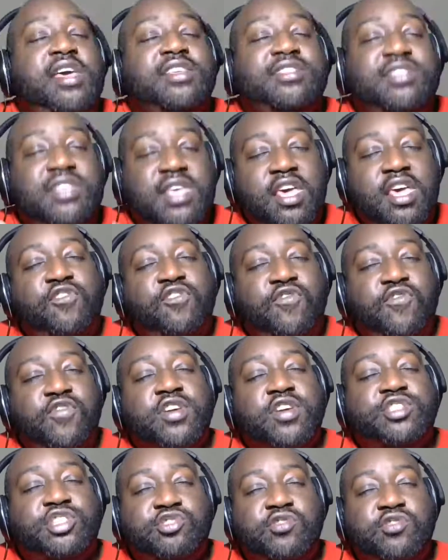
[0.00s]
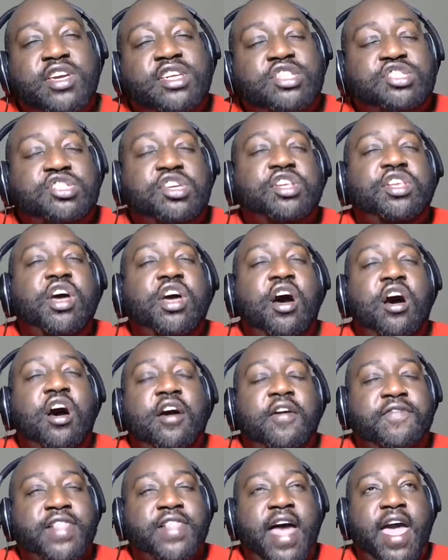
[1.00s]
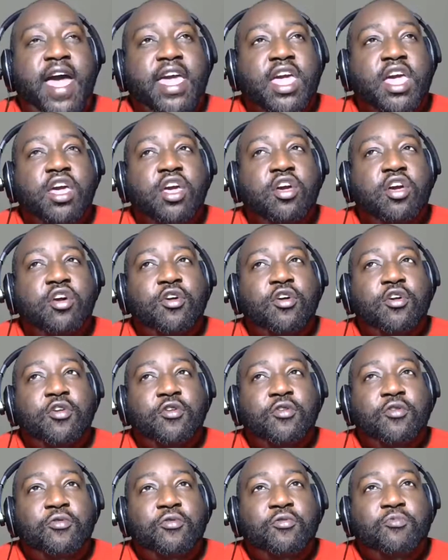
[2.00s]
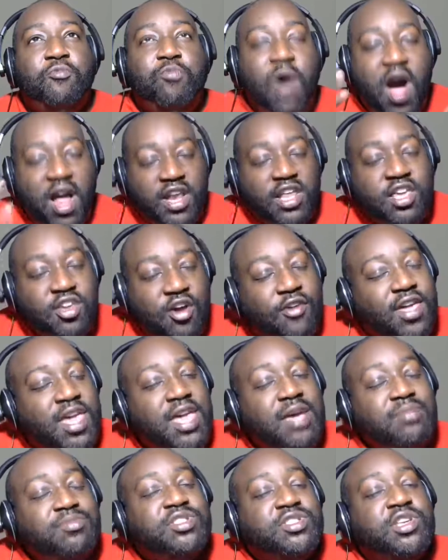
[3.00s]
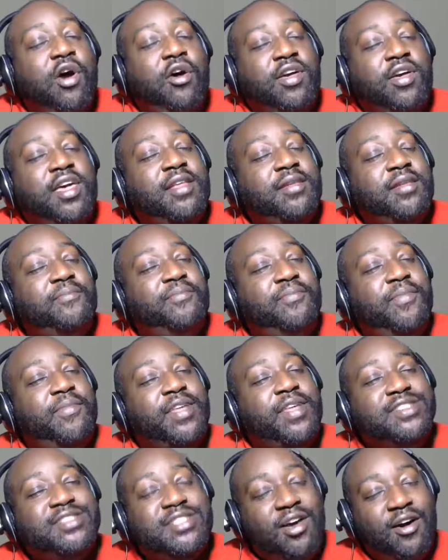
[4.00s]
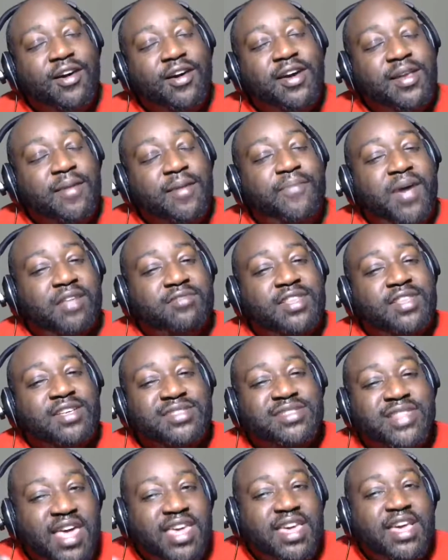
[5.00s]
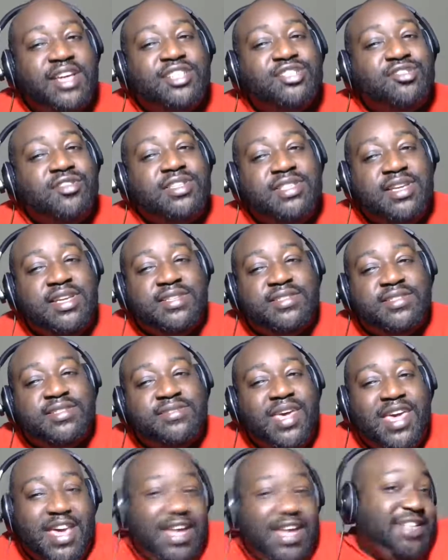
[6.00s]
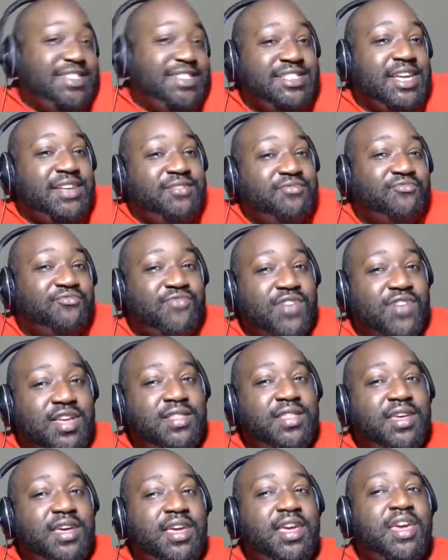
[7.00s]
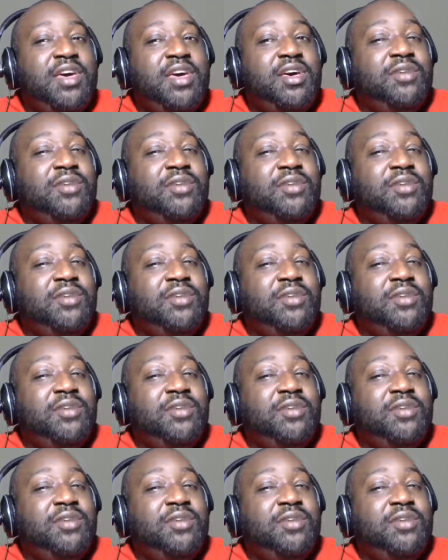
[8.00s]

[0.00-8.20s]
his frustration of like, why do y'all keep talking about this like Kendrick dissed me? He didn't really,